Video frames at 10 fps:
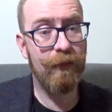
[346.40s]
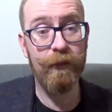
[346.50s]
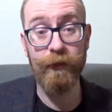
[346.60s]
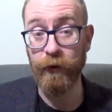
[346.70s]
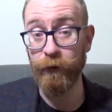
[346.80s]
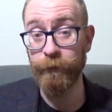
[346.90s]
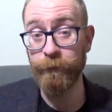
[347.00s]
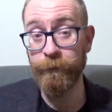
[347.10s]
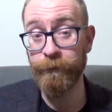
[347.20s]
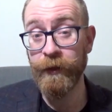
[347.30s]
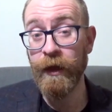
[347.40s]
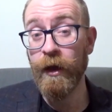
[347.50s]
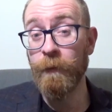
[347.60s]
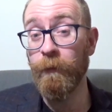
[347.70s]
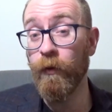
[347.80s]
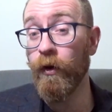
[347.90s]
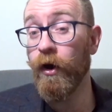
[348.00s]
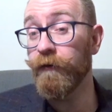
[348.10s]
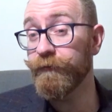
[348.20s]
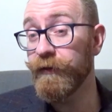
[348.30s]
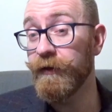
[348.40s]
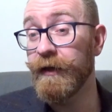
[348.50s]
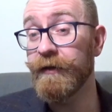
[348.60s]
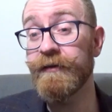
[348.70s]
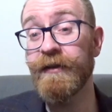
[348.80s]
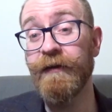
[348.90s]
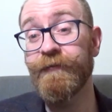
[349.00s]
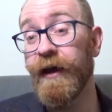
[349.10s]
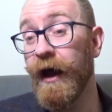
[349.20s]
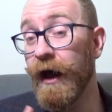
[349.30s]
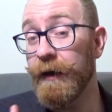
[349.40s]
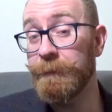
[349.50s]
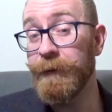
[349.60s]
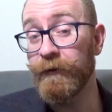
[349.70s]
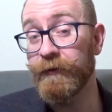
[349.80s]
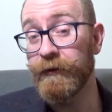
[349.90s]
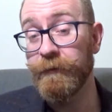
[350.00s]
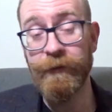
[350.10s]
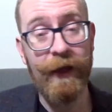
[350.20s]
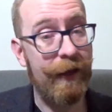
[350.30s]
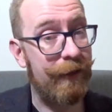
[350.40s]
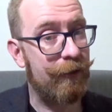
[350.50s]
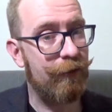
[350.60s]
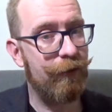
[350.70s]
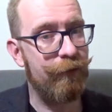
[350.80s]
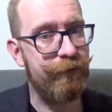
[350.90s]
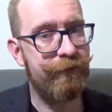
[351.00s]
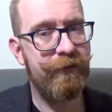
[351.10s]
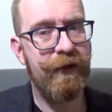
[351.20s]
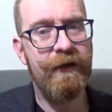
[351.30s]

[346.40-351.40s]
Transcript: Though, more often it is left unbelted, hanging loose,